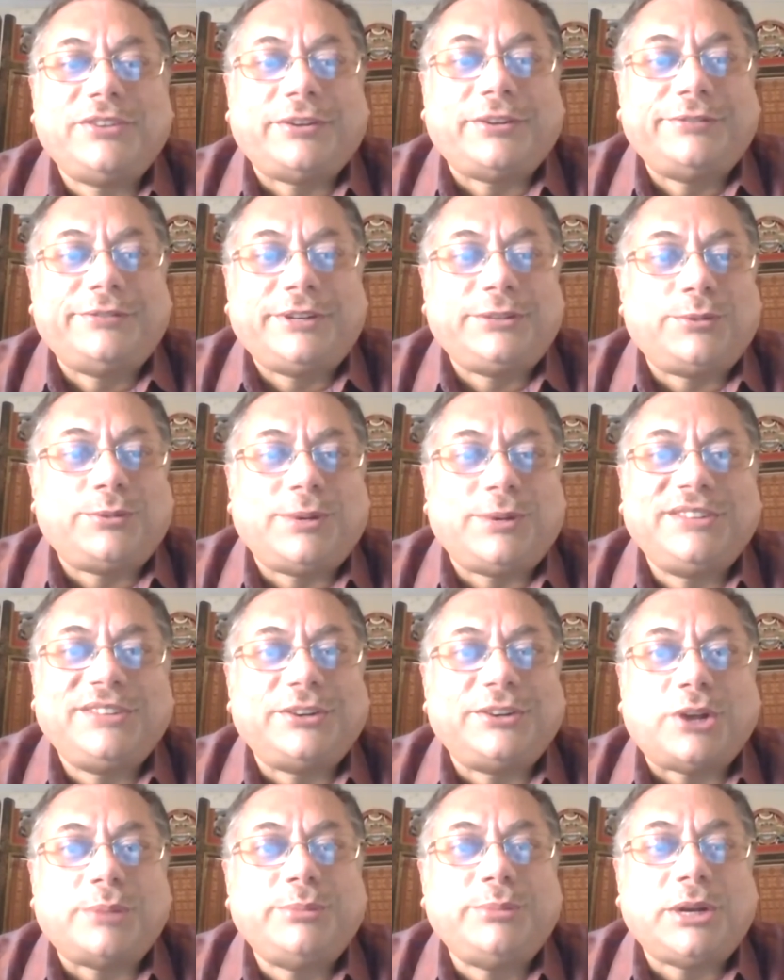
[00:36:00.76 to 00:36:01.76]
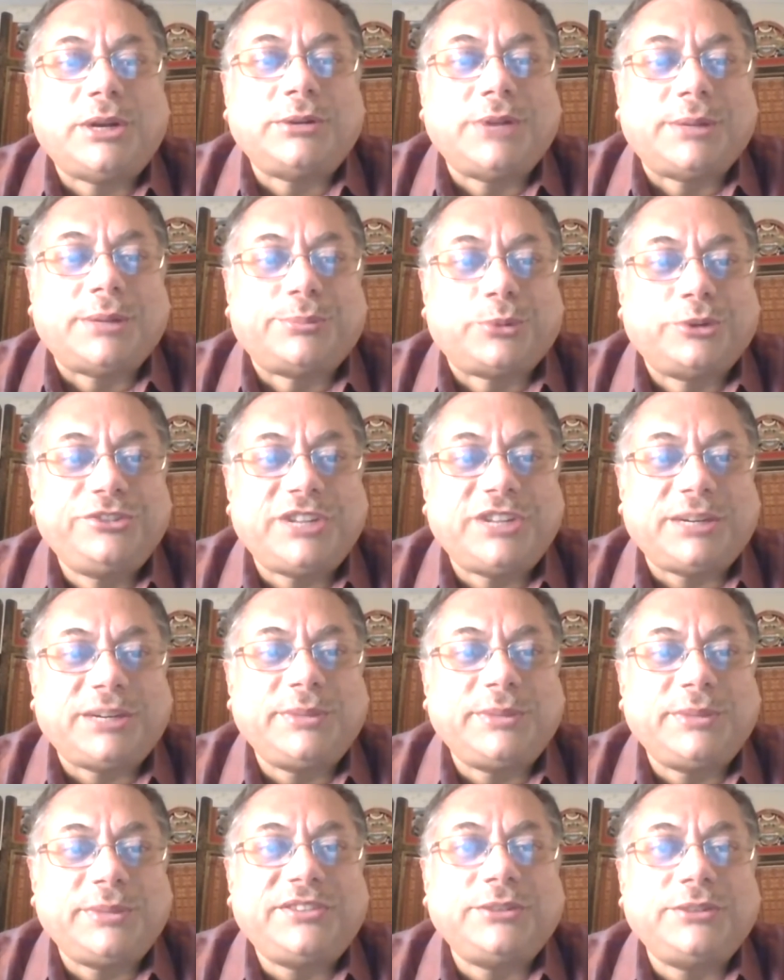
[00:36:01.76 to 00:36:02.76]
of it. One is a top-down approach. That
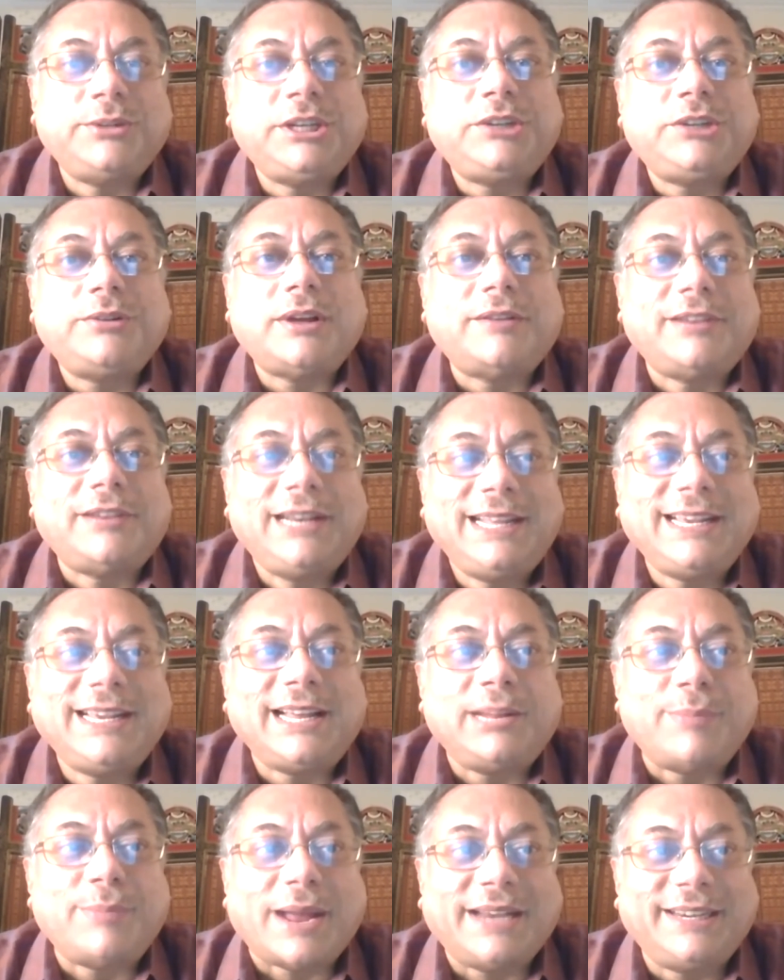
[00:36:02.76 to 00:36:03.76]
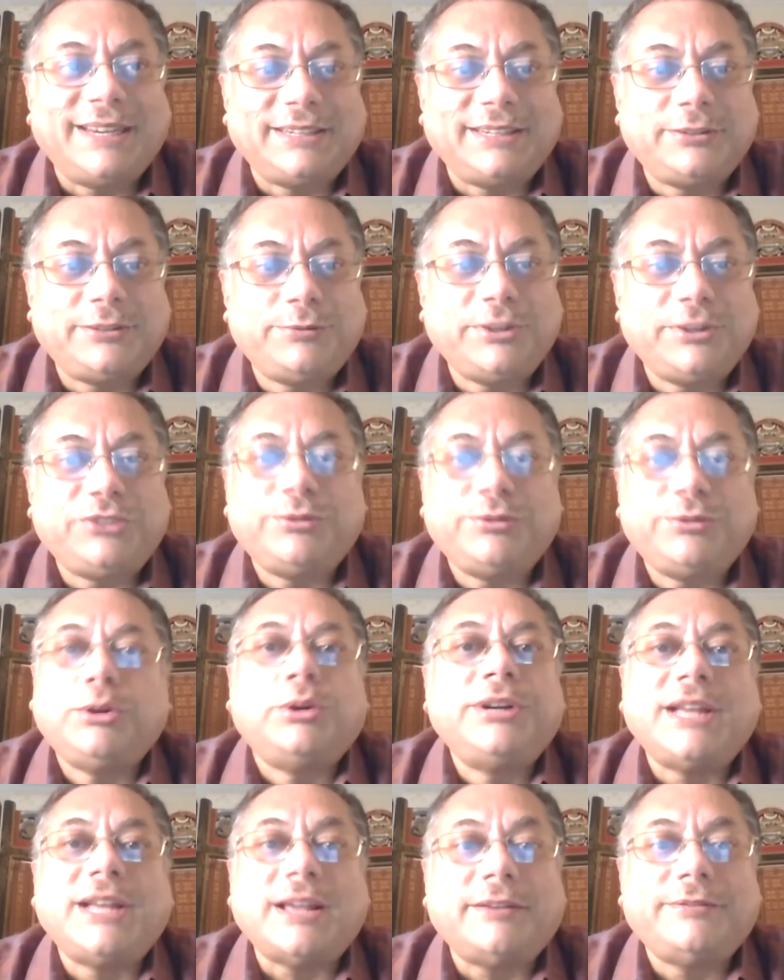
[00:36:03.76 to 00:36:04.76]
means you need to have a legal mandate, which we
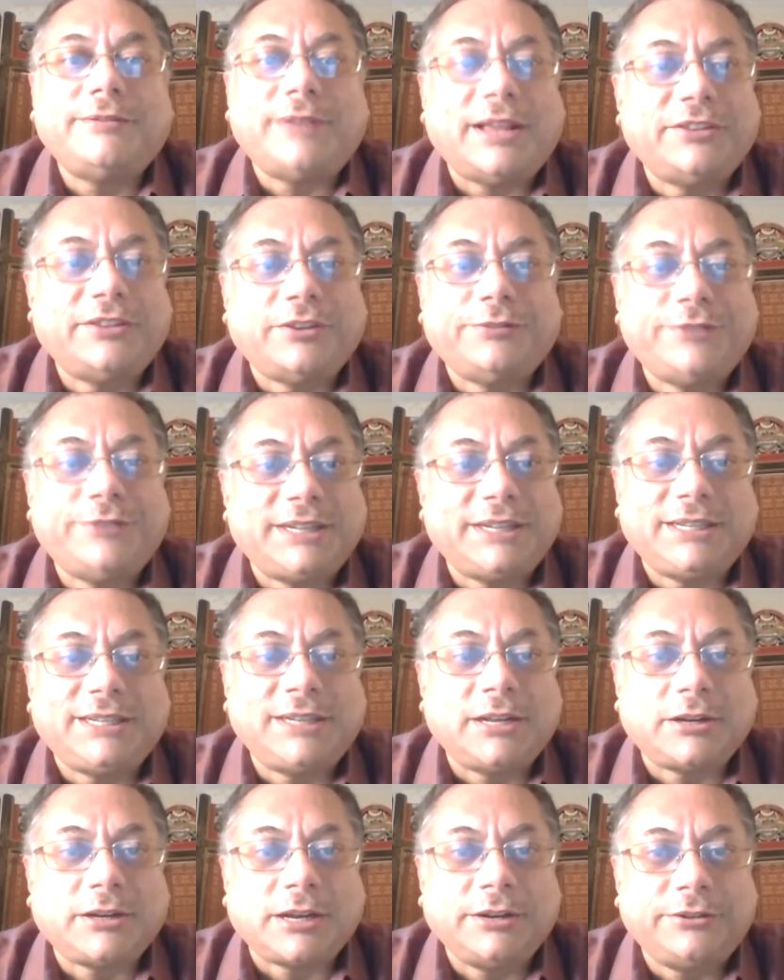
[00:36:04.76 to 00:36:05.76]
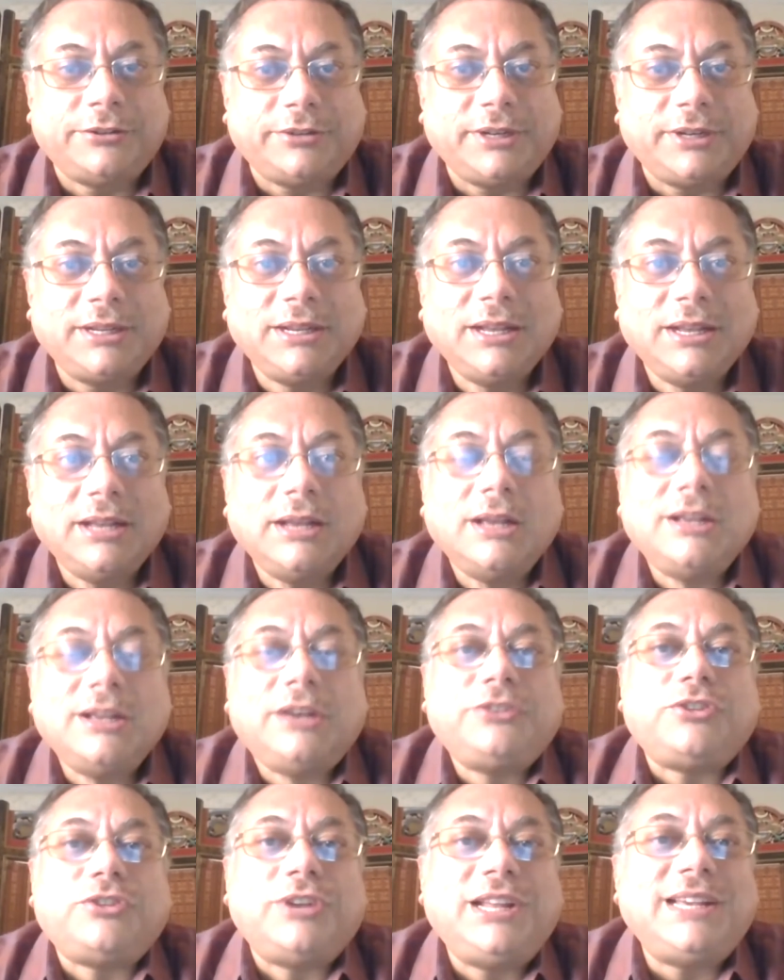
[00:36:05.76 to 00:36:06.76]
don't have as of yet in our country.
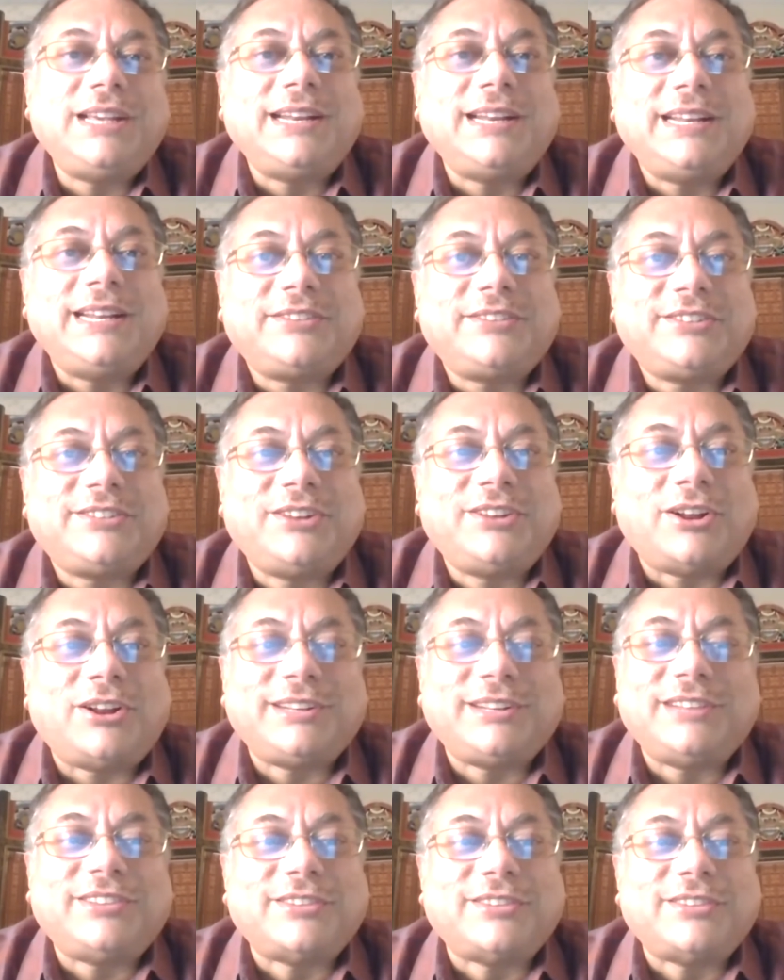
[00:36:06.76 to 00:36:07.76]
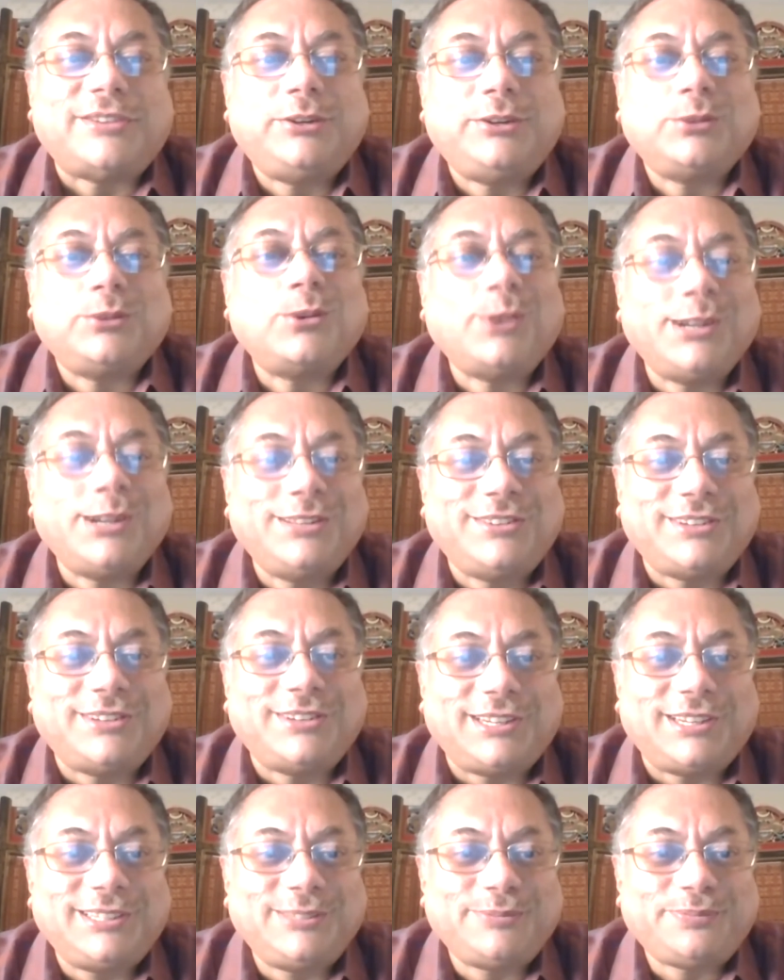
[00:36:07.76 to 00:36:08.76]
So legally, it's not necessary to go
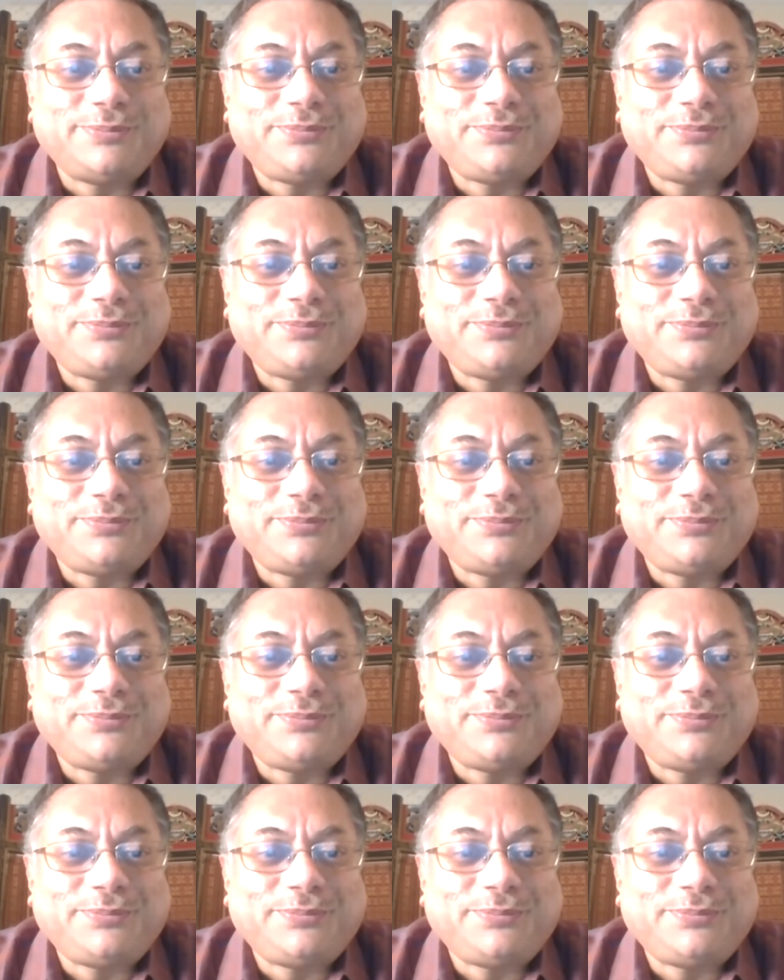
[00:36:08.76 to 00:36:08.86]
digital.